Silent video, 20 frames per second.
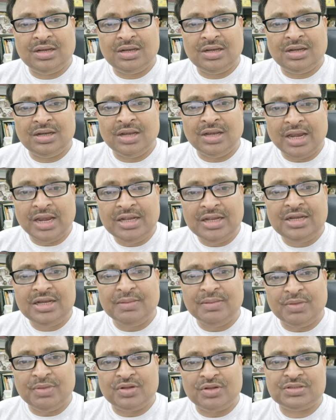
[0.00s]
90
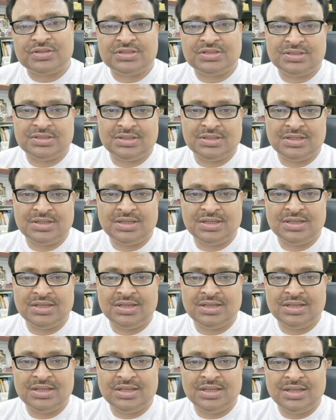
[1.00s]
marks,
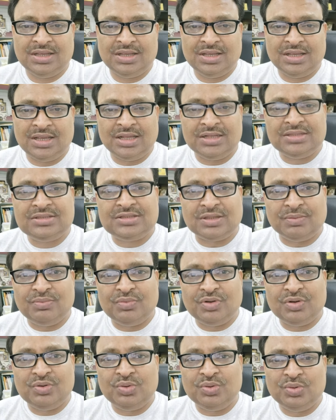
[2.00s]
and
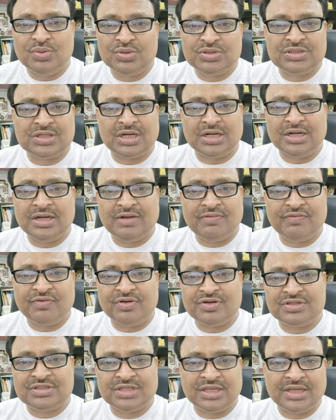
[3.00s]
someone who studied for,
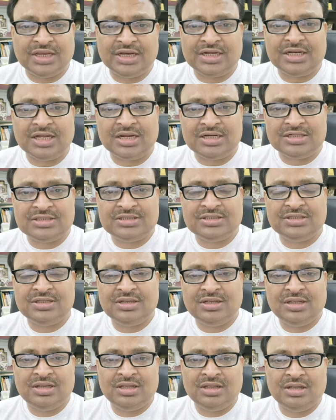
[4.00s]
say, 8 hours
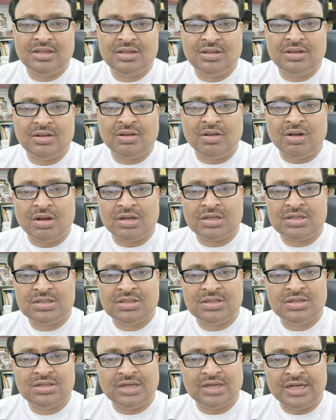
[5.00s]
got
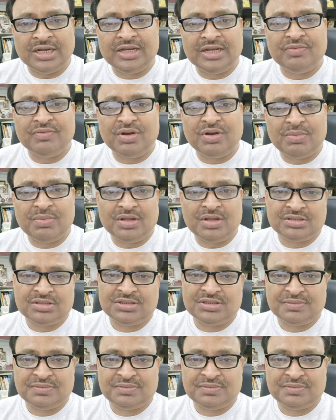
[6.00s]
91 marks.